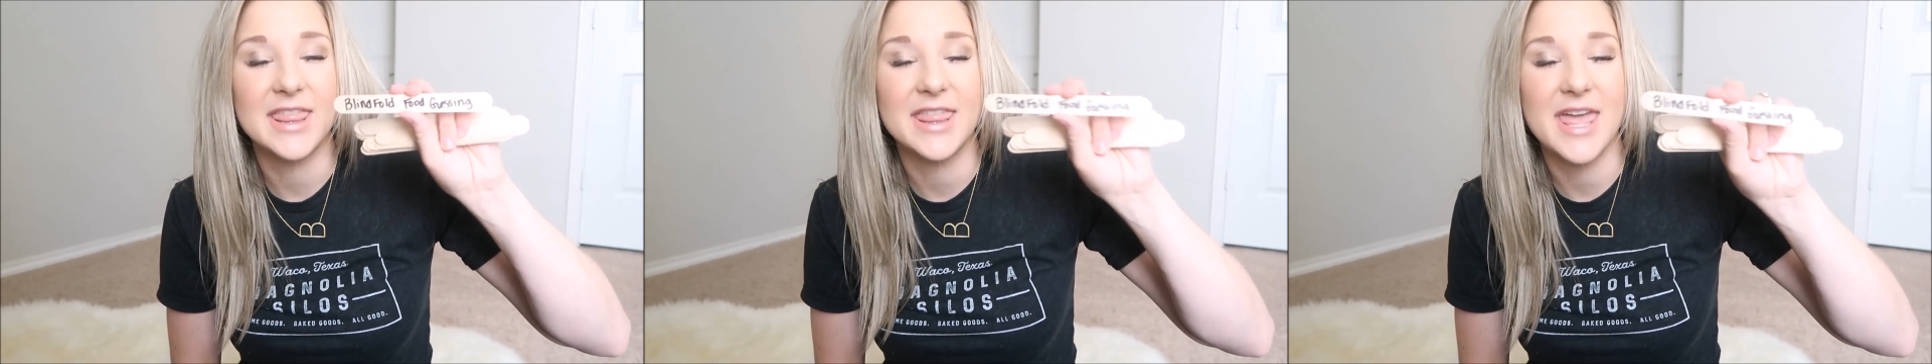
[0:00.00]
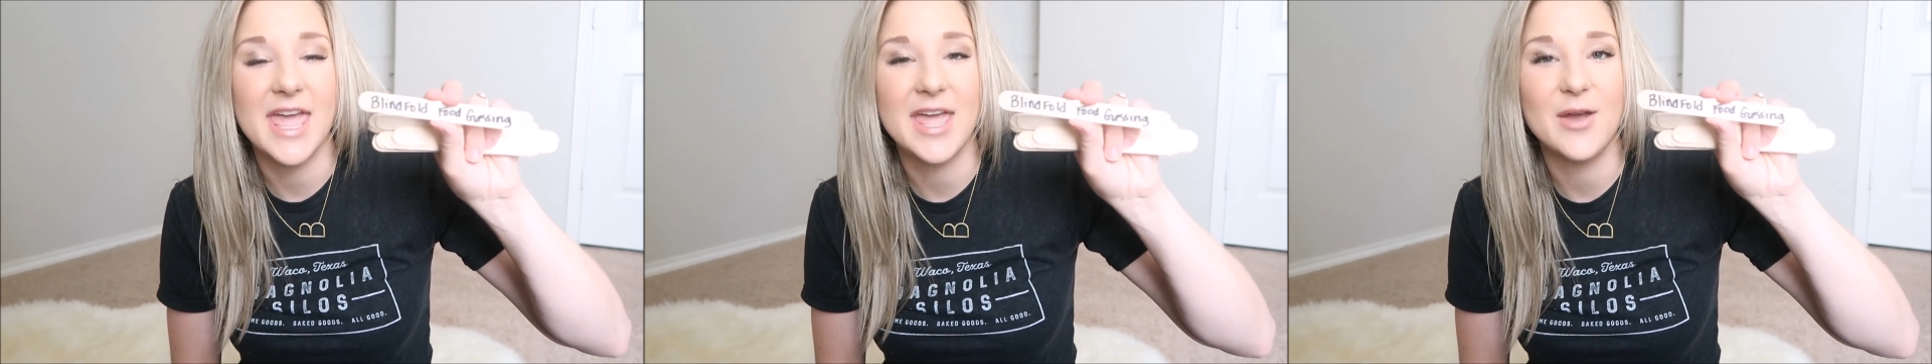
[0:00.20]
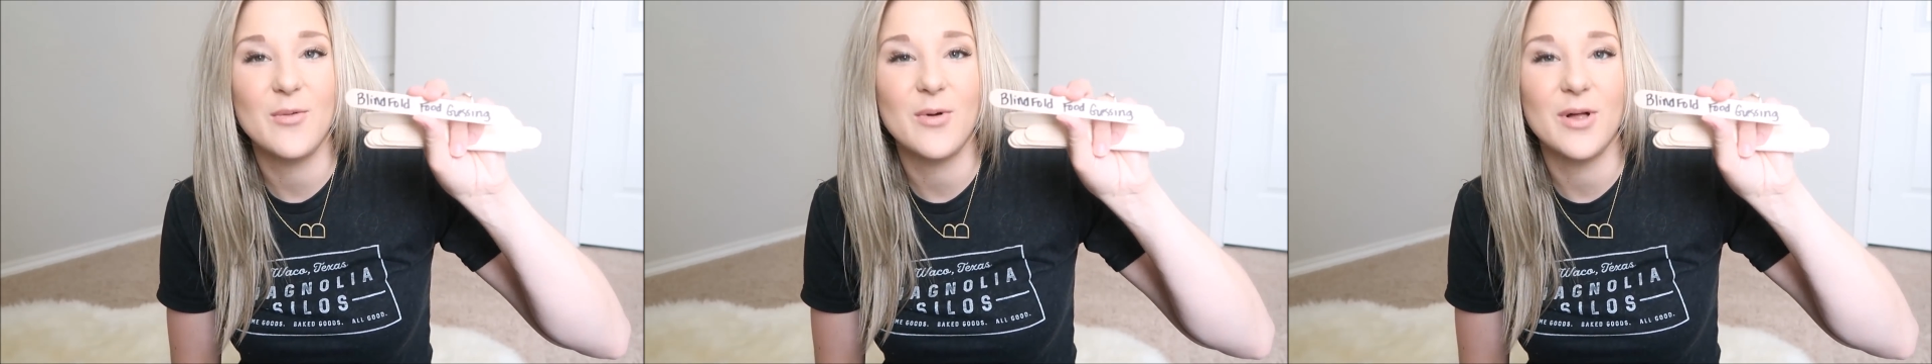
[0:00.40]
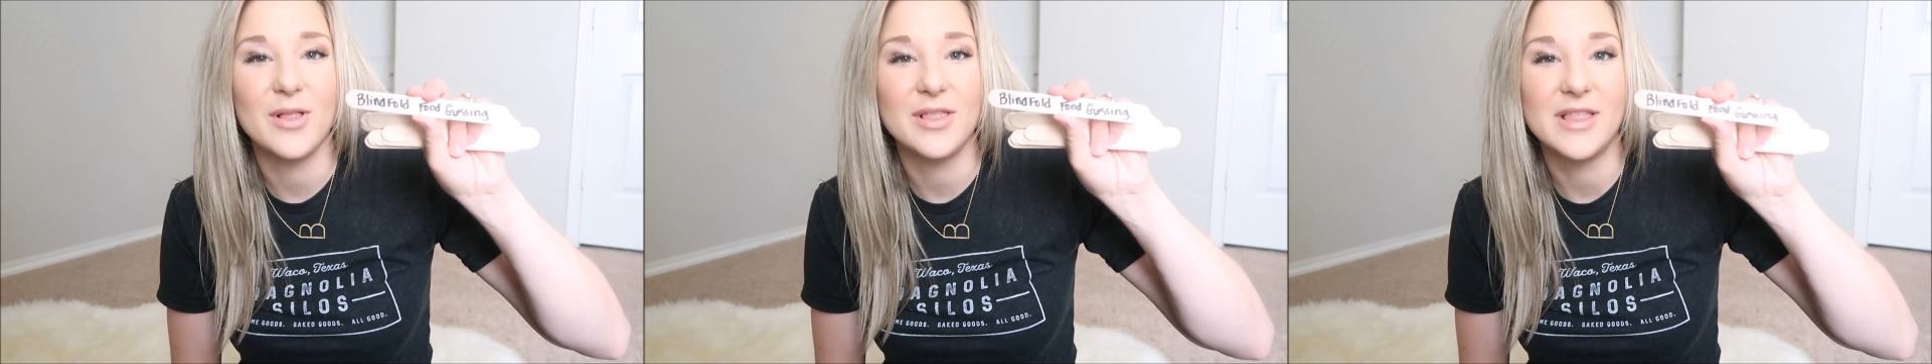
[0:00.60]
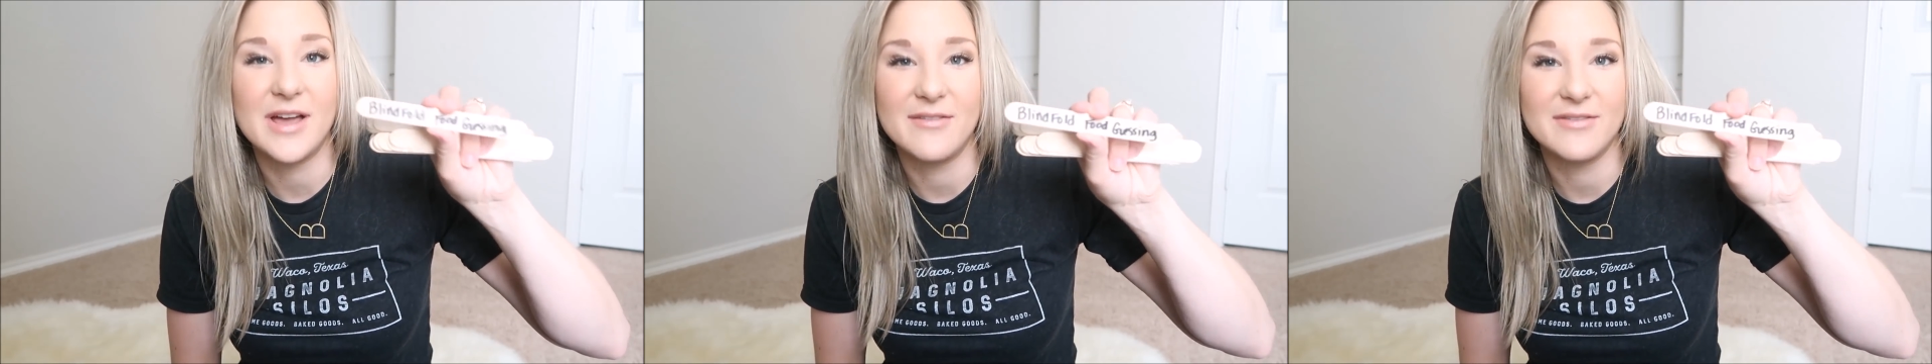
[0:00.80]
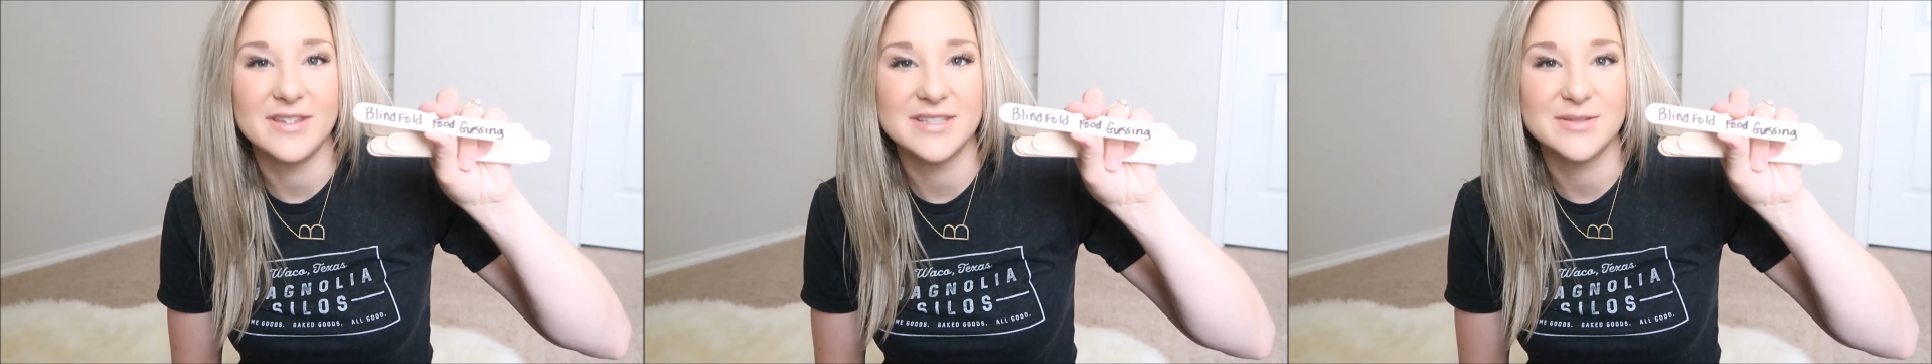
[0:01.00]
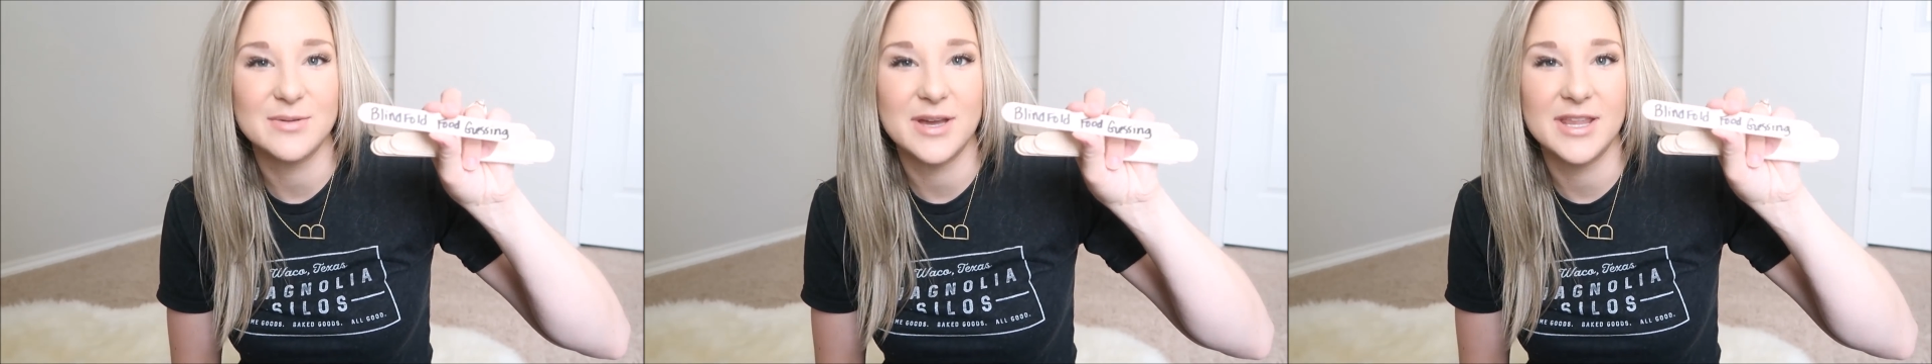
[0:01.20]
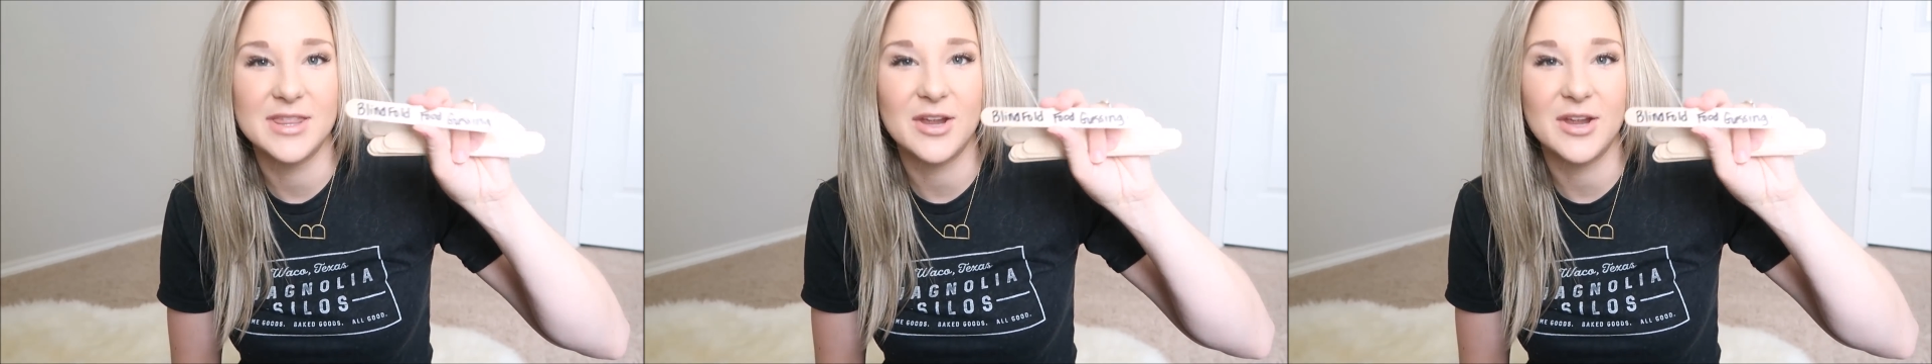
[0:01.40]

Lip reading: They will love this one.